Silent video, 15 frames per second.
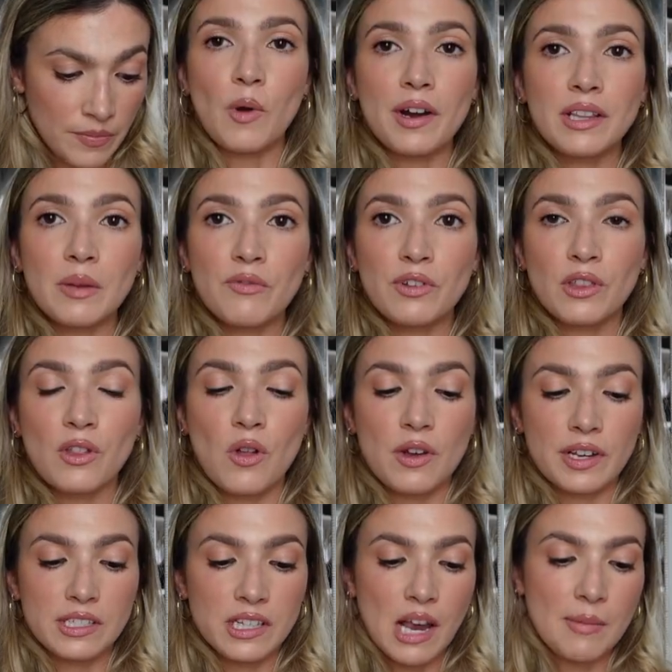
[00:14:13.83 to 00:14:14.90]
I wanted them for the
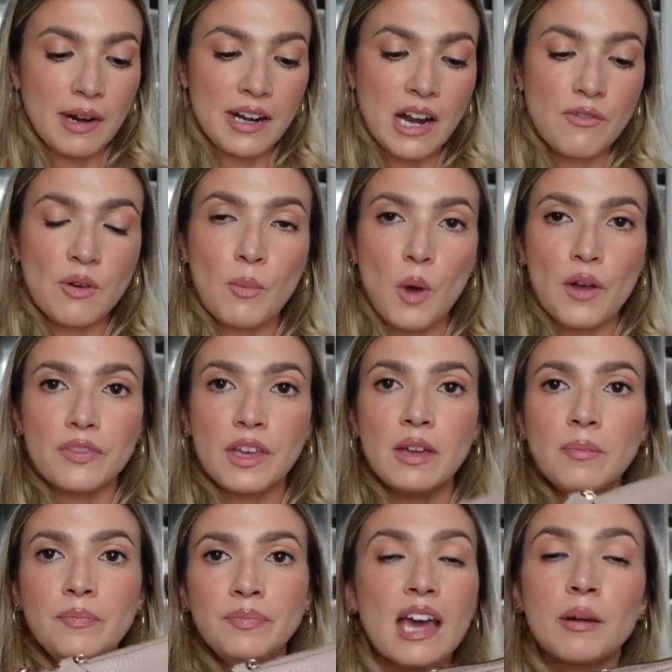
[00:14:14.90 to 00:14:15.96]
longest time and I never bought
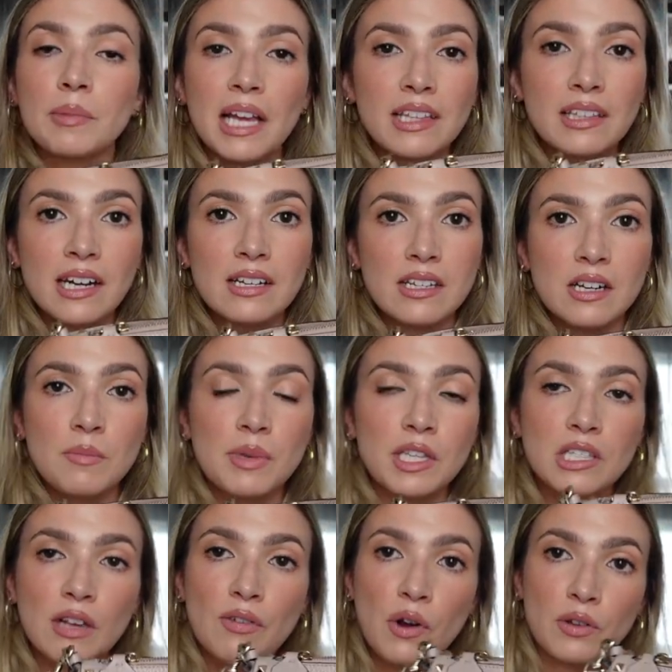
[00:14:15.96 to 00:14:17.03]
them. And I'm glad that I didn't
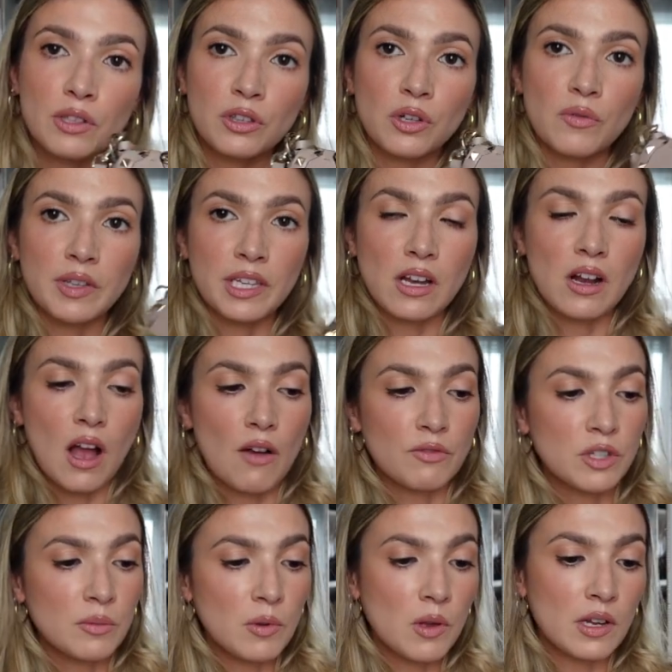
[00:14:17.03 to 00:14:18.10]
because I've heard that they're really
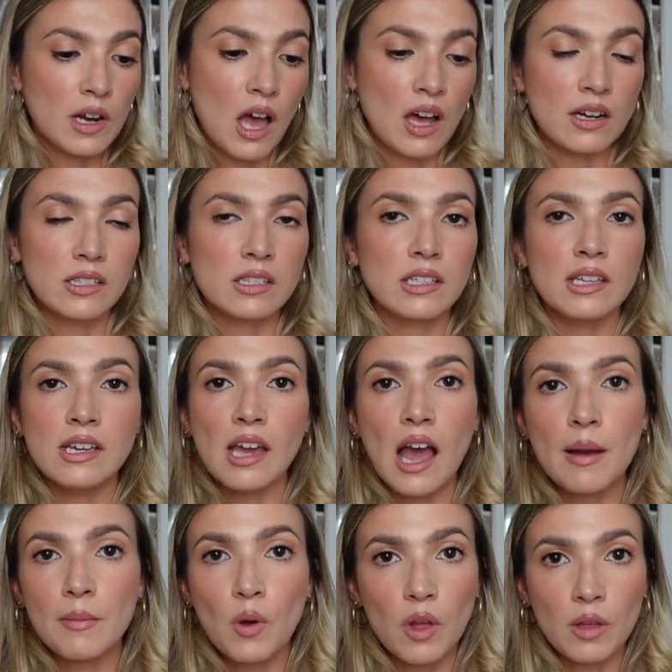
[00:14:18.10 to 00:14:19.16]
uncomfortable. And honestly,
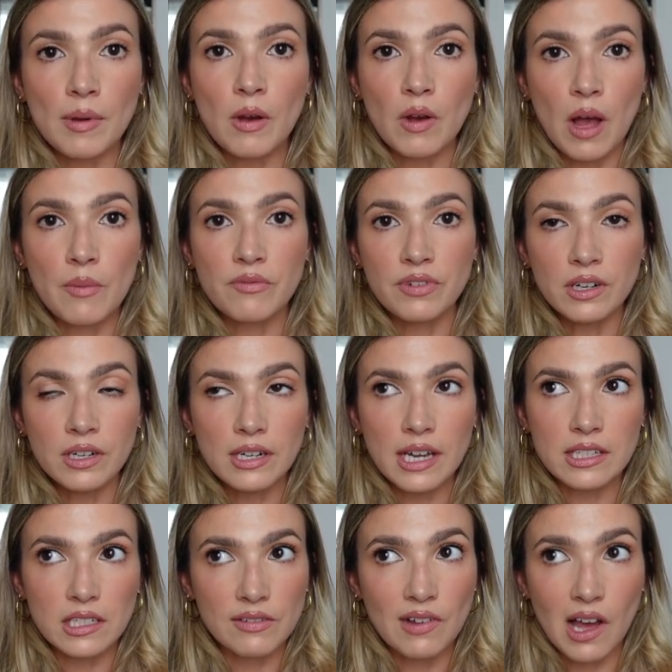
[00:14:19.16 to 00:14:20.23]
I'm all about comfort
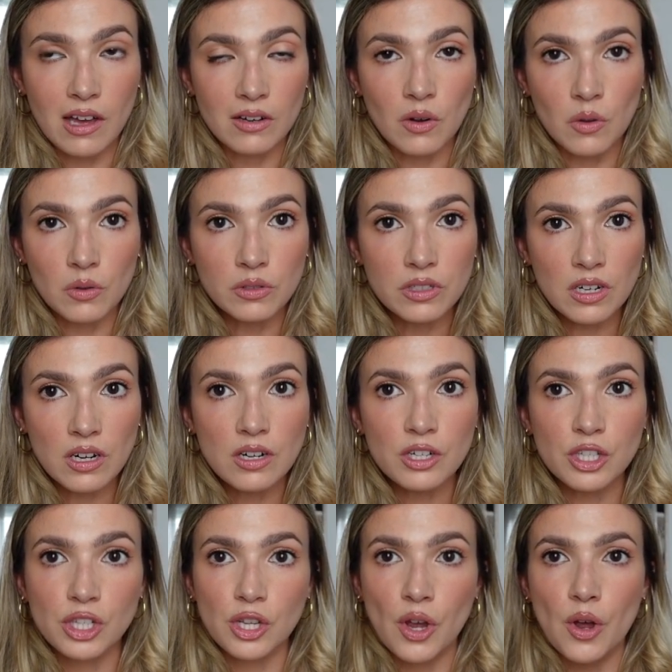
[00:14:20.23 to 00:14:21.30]
as I've gotten older.
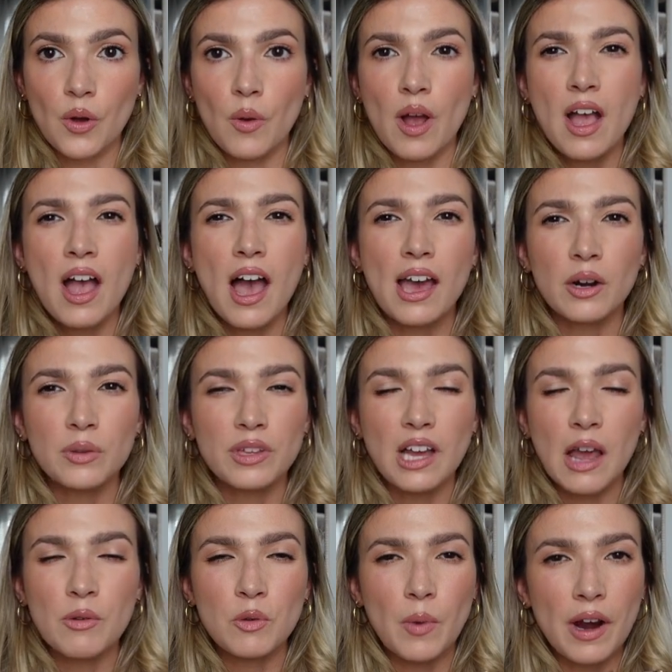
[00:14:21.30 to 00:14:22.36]
So I don't think
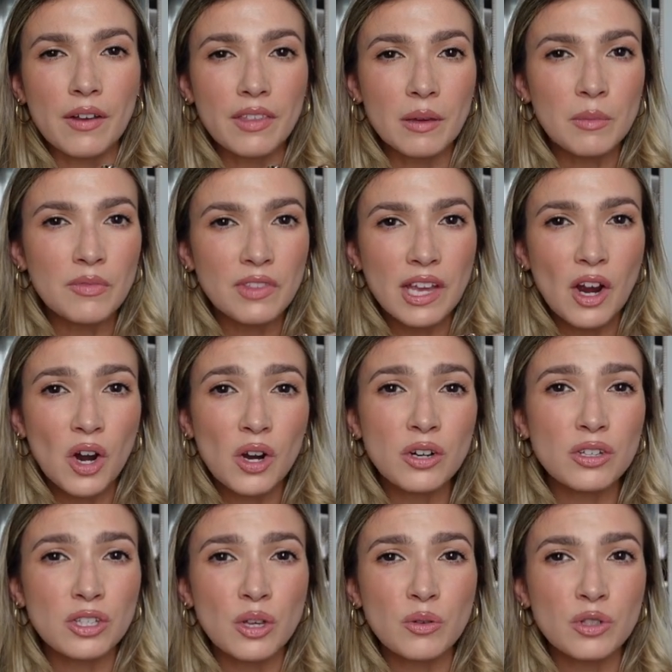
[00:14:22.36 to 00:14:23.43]
I would wear them if they
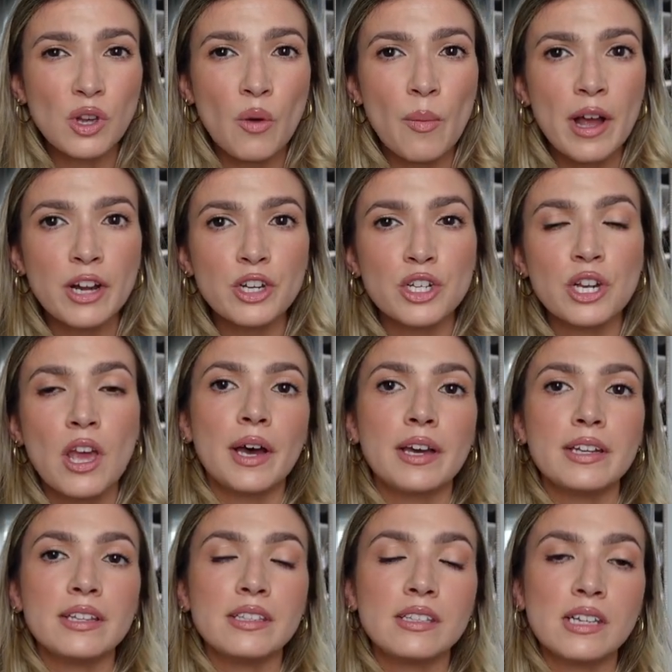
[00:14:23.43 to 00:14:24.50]
hurt so, so much. But
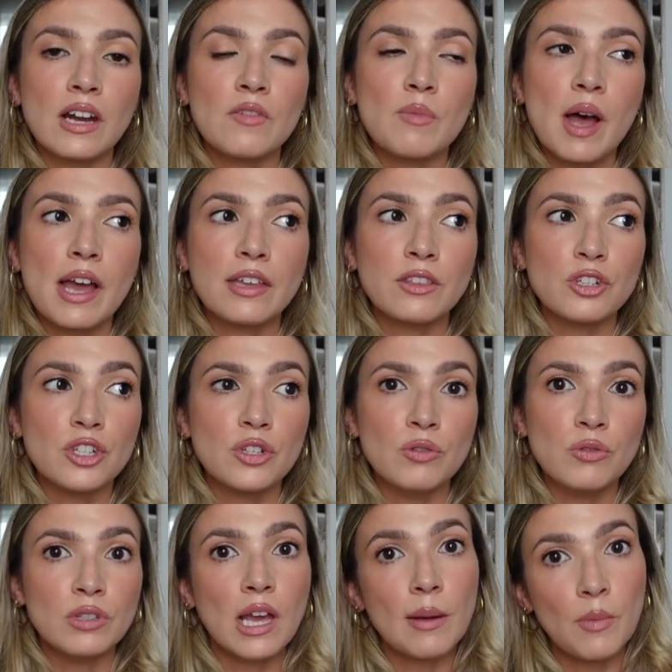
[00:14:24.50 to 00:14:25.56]
instead of buying the
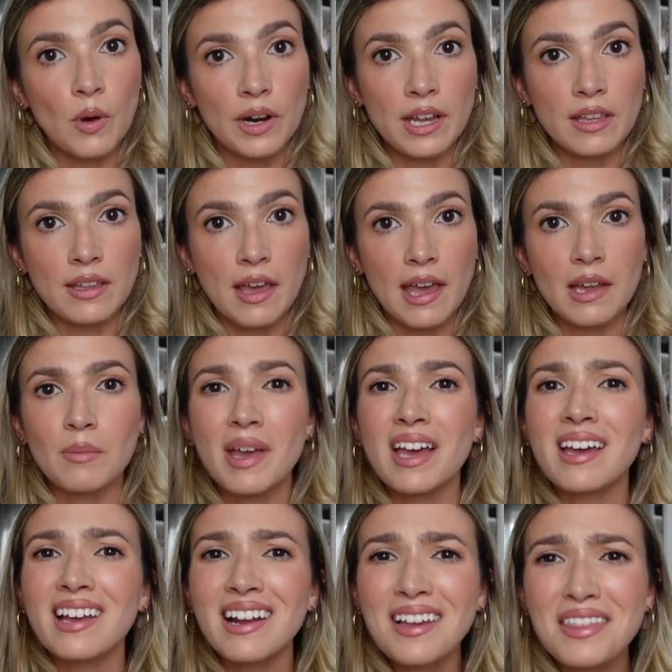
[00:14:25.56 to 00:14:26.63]
shoes, I bought it in the
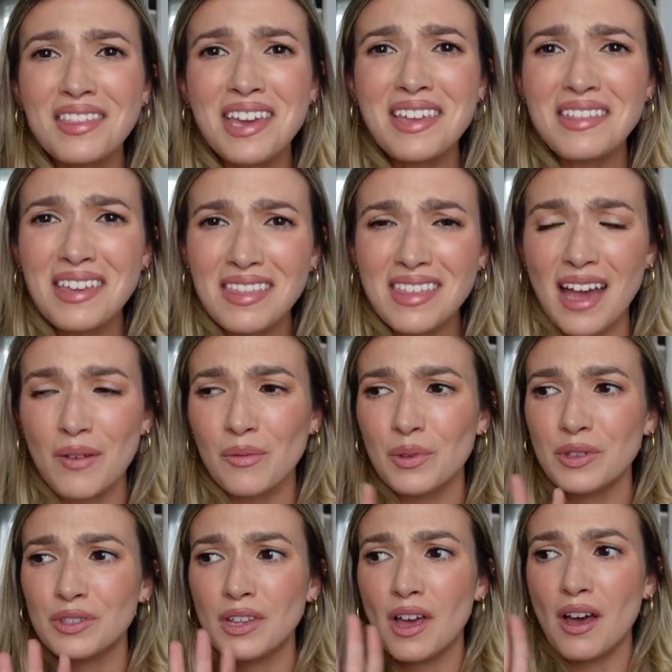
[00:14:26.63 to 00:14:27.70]
handbag. And I think that that
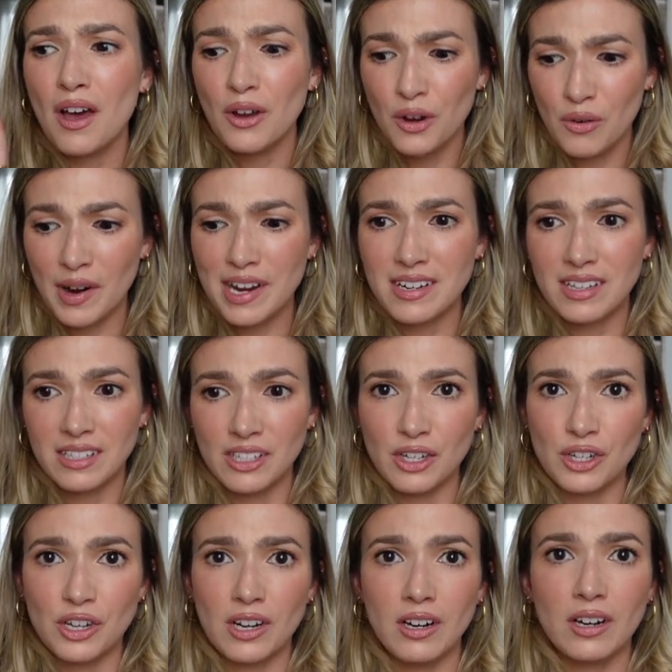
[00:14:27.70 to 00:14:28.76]
was a great
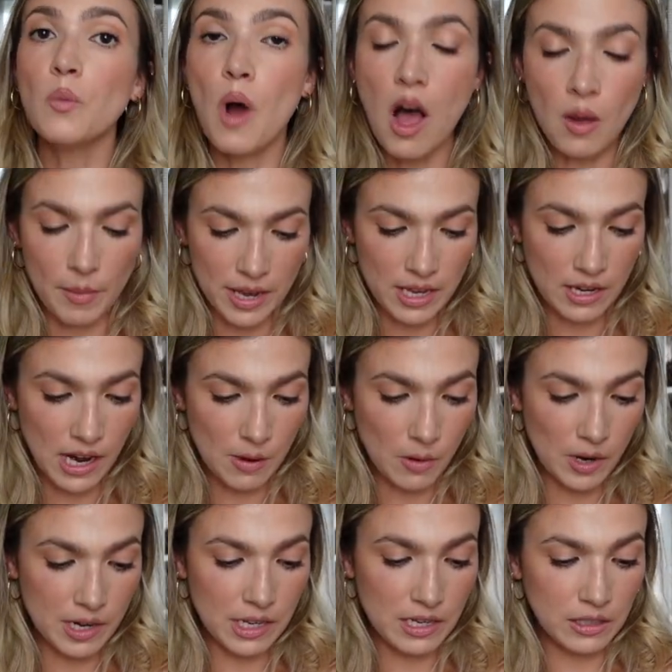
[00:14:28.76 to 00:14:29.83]
decision. While Mike and I
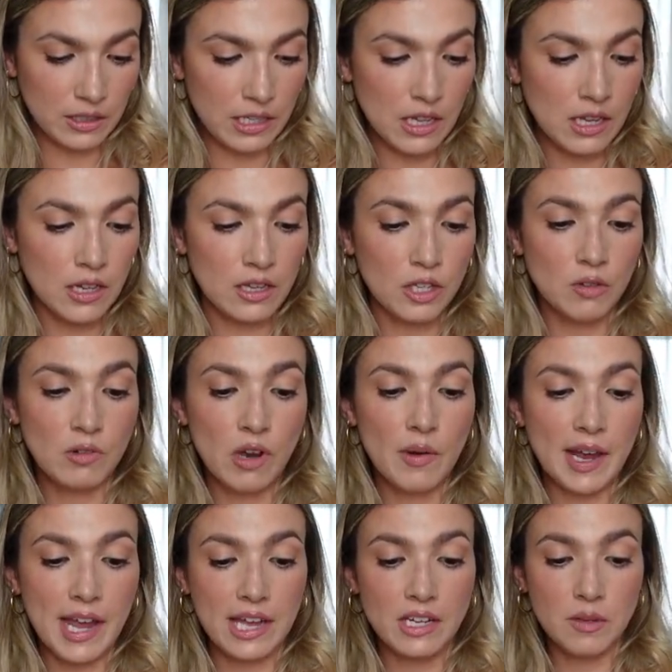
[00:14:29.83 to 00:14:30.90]
were in Italy, you know
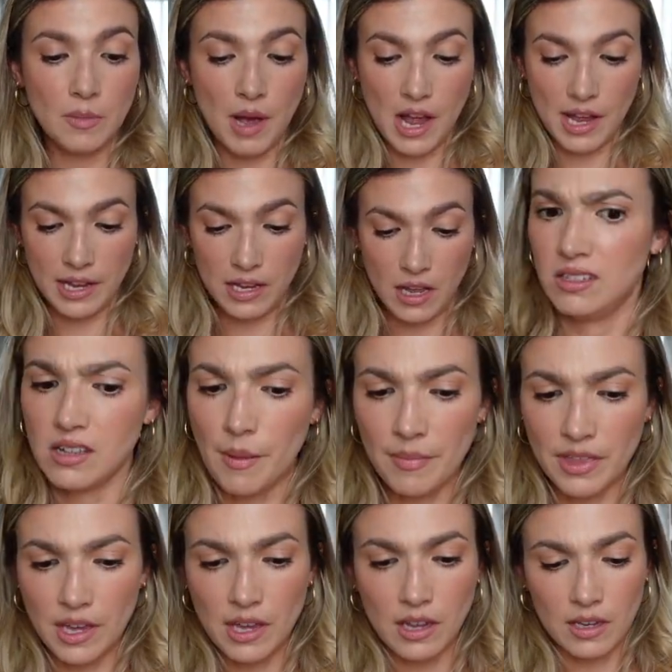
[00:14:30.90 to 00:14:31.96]
I had to buy
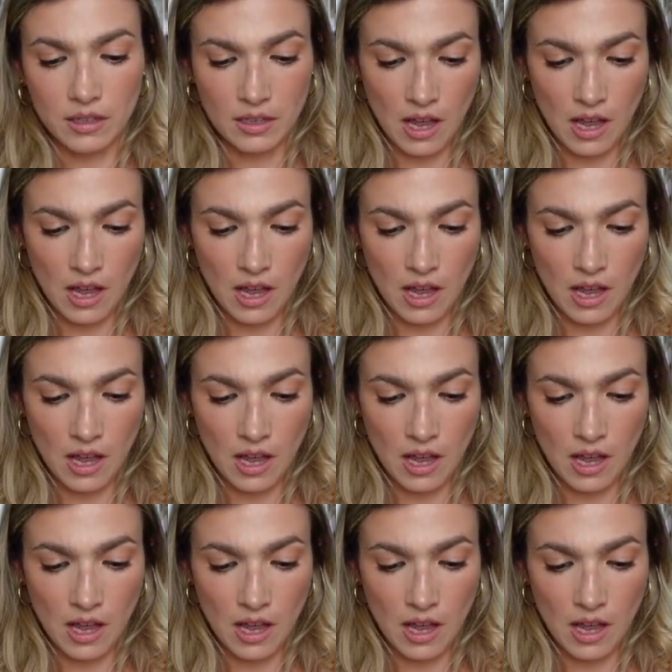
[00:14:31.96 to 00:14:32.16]
something.